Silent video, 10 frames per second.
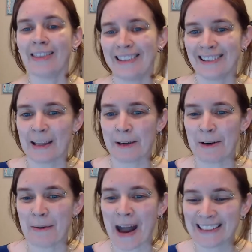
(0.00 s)
let me go
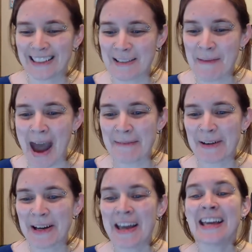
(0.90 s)
back to the map.
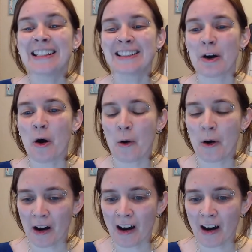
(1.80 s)
So